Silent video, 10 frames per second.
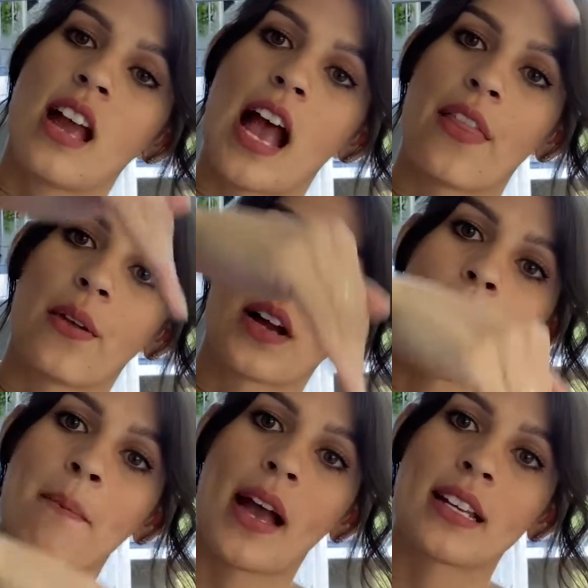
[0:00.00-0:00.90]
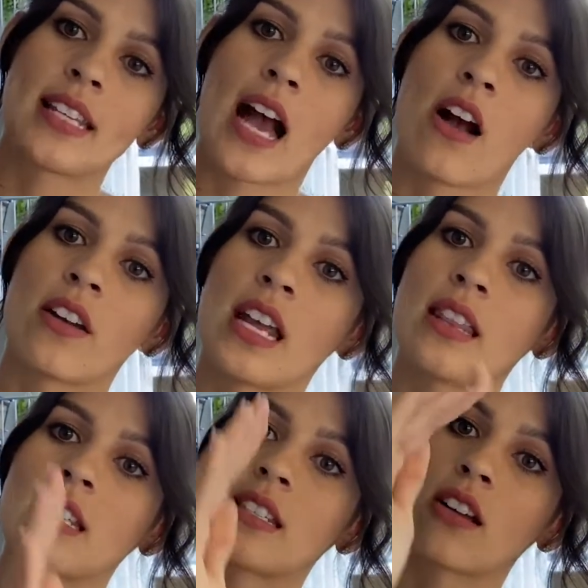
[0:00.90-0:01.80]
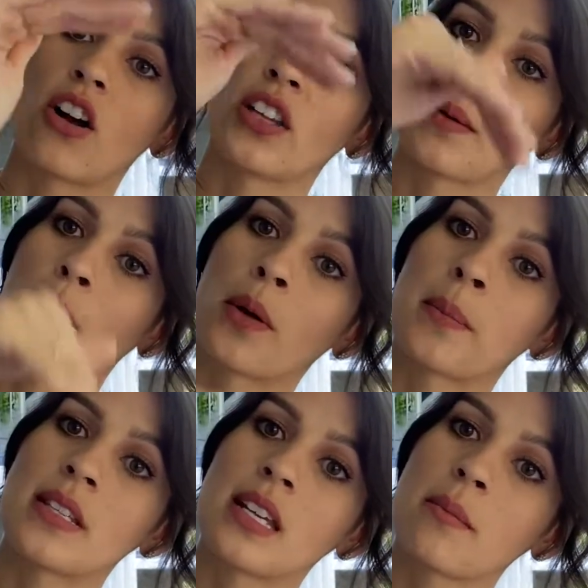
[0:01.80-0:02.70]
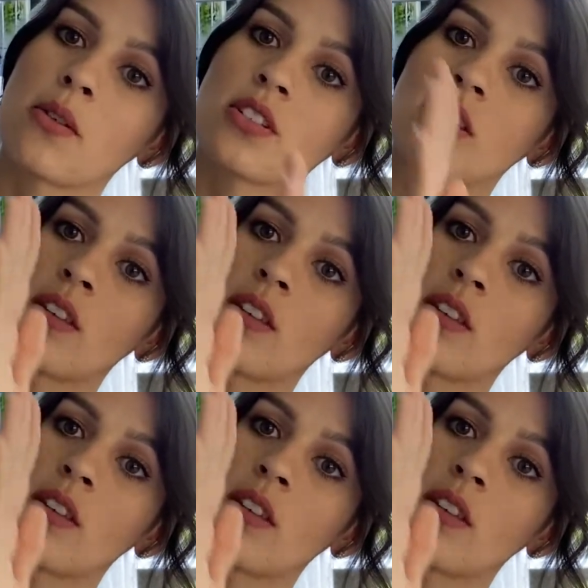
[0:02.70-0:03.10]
and they'll come back down, and this is called a porpoising motion.